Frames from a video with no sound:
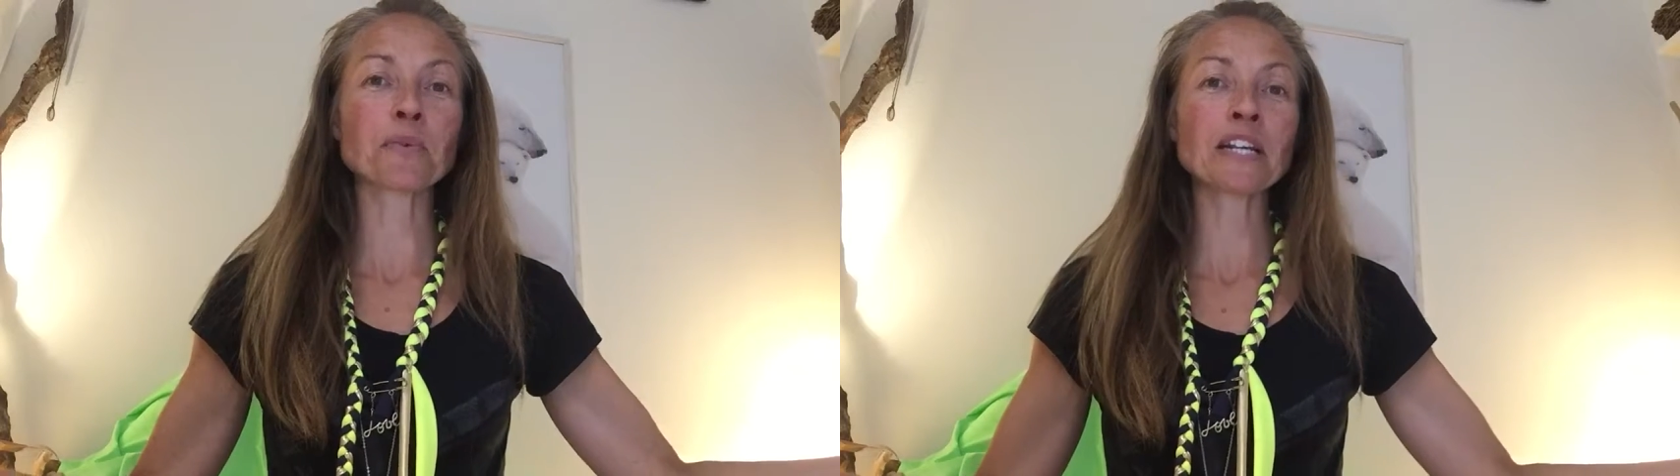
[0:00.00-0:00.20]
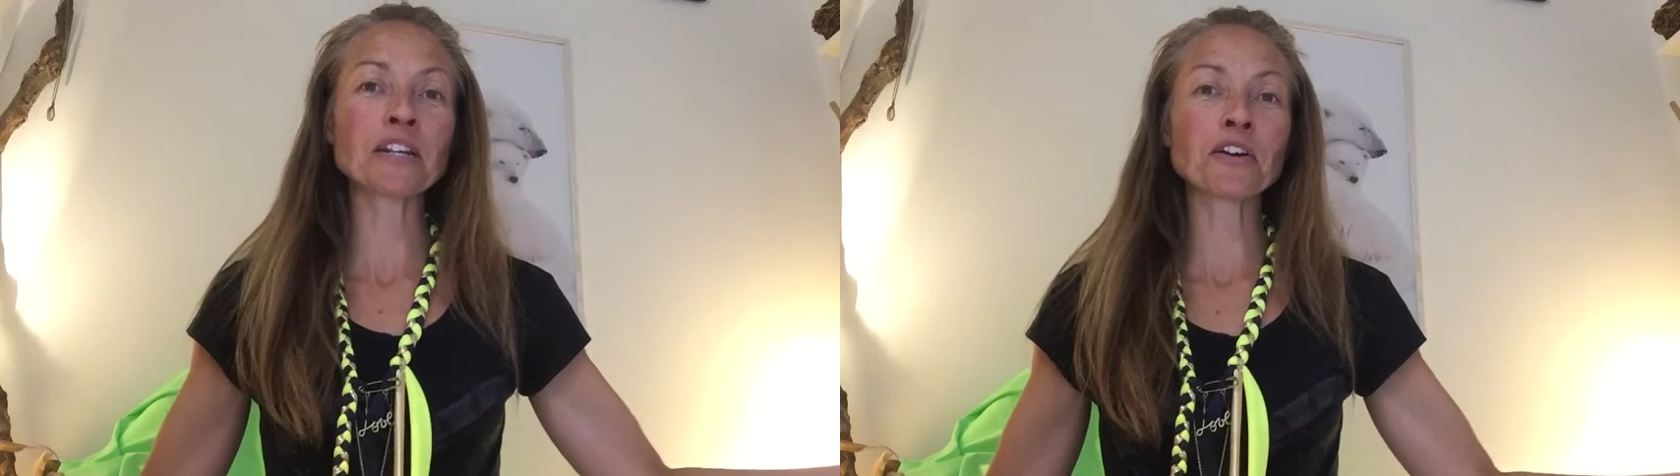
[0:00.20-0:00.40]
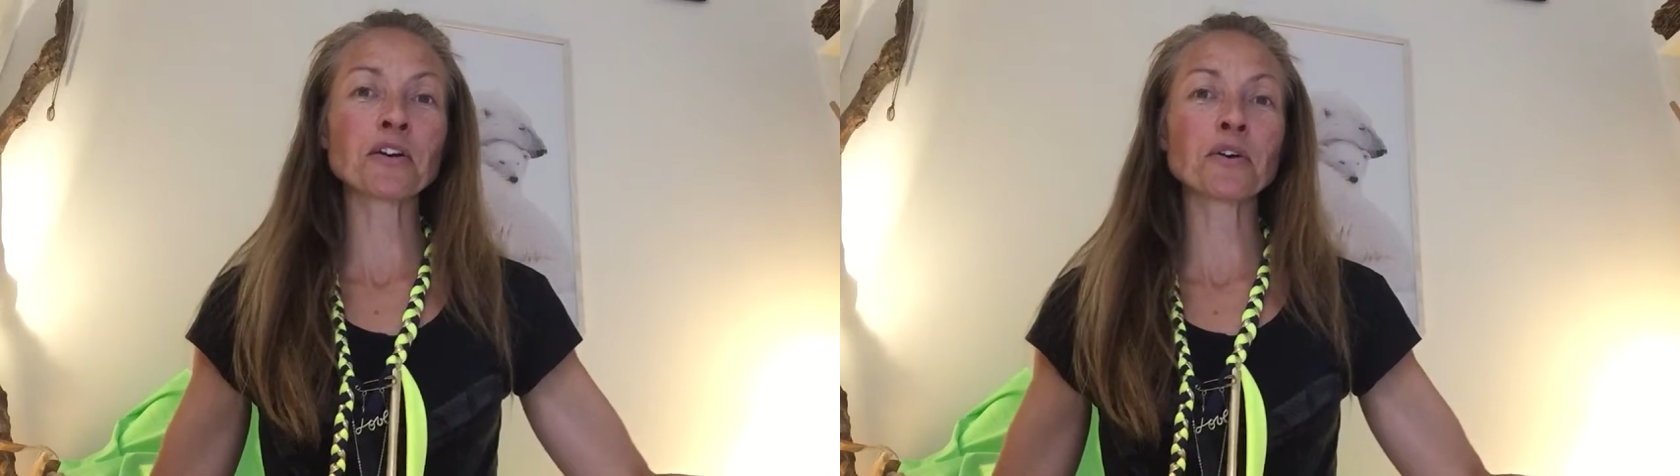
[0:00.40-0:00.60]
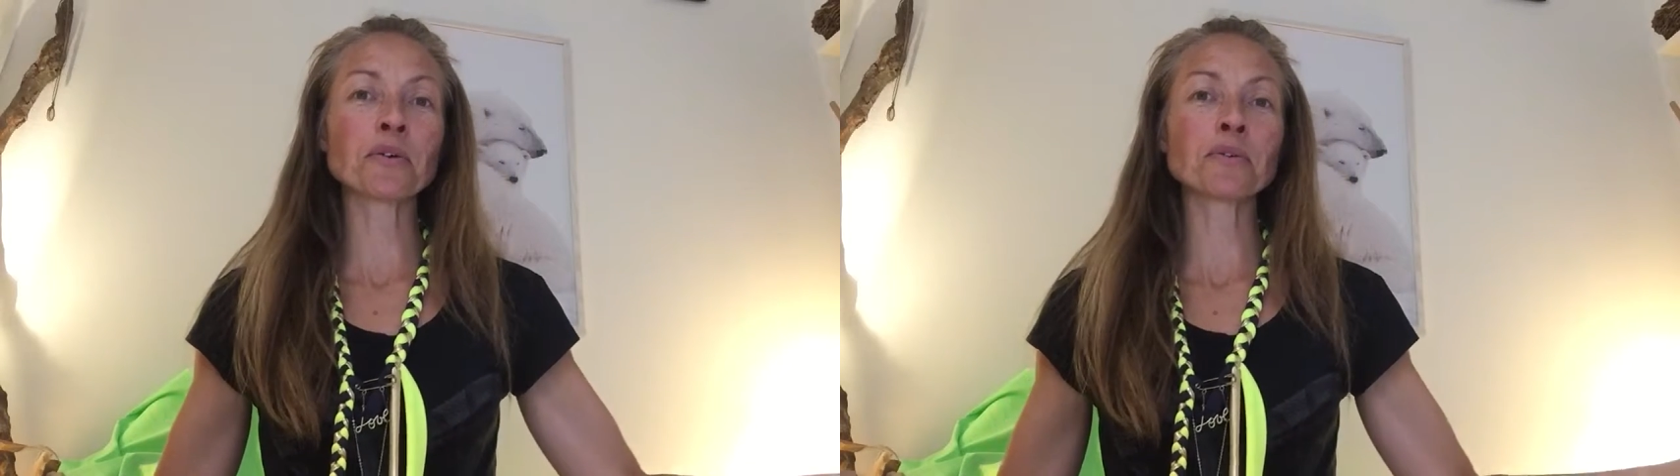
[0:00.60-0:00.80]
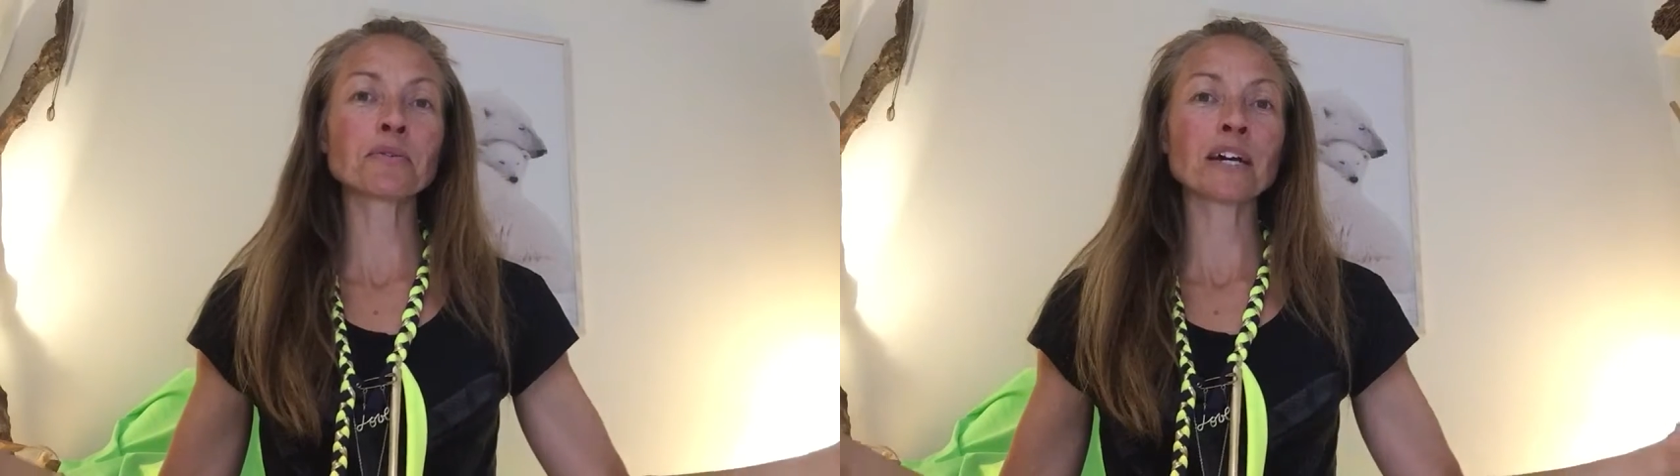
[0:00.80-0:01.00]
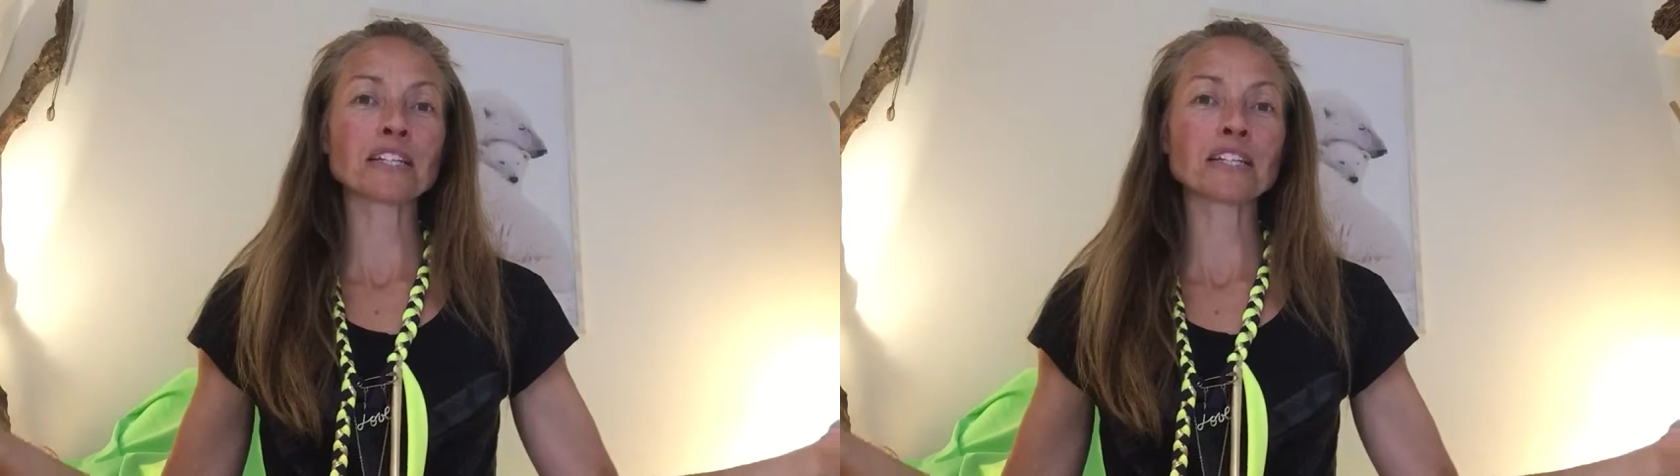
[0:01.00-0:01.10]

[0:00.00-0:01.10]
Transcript: we know